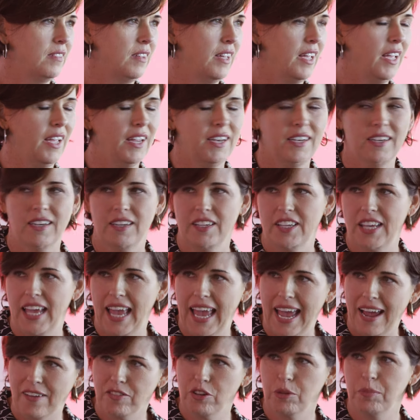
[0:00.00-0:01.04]
and you
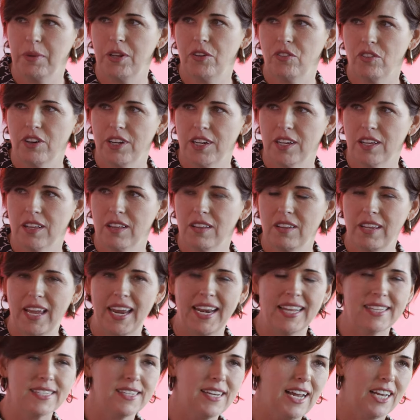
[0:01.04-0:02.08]
have to be real.
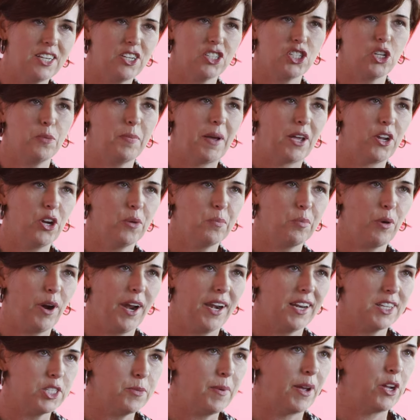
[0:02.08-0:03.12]
And it's not just about your
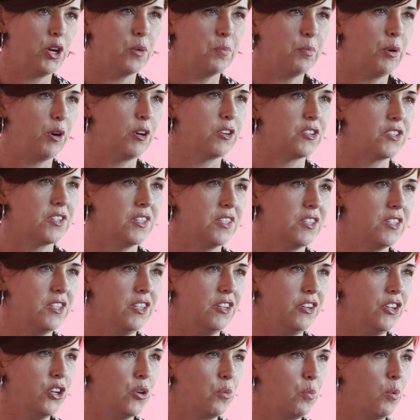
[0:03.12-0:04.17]
brand, it's about your person
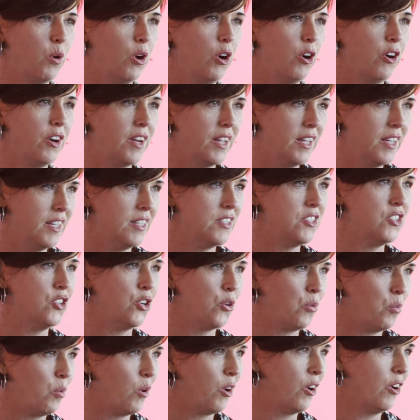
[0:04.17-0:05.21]
too. Your word is
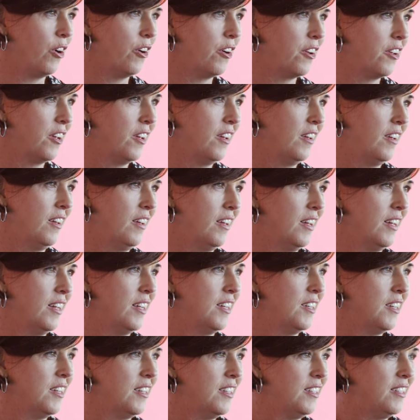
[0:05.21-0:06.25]
your word.
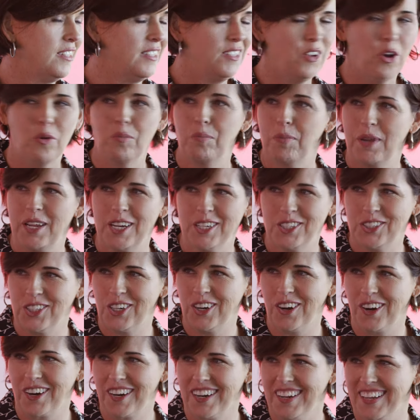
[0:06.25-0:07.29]
Don't be a
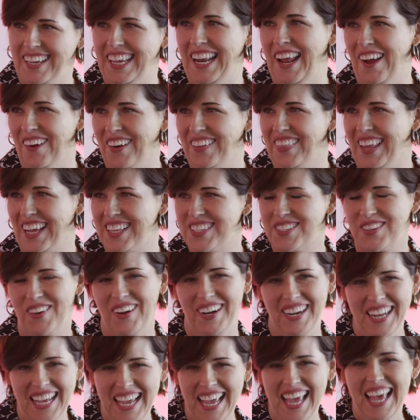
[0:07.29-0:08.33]
jerk, you know, and that's
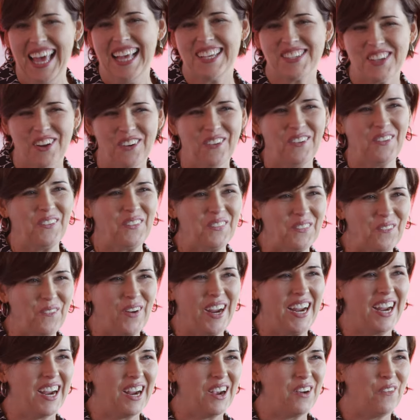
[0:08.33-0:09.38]
what. so
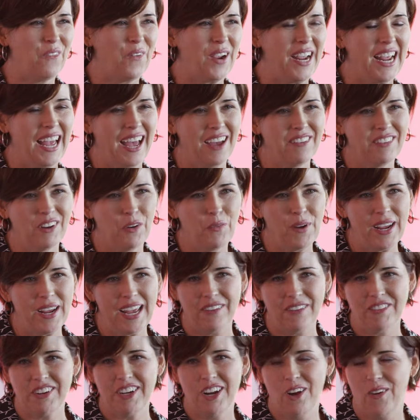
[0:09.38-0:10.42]
we we have we
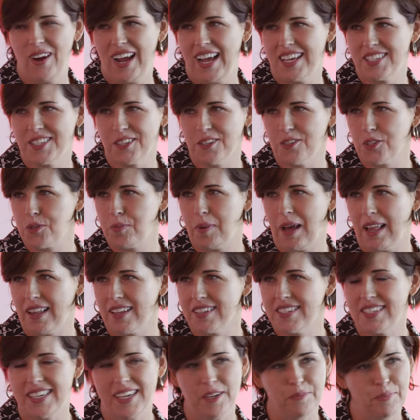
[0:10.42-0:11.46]
have a no assholes
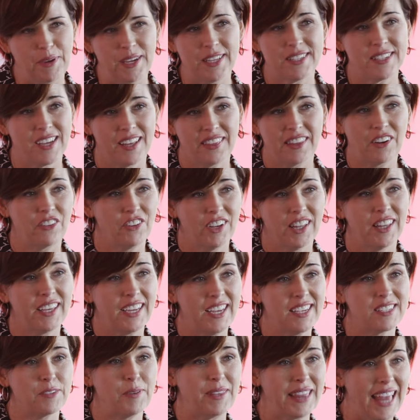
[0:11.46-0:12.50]
policy at Pizza. There really
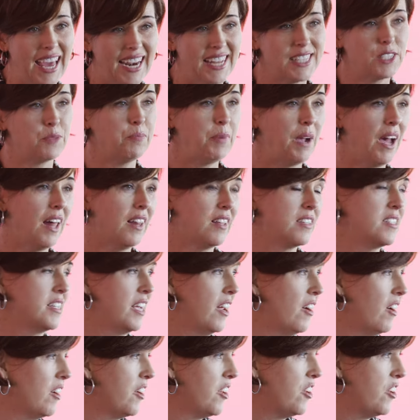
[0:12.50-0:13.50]
is. I mean, that is a policy at our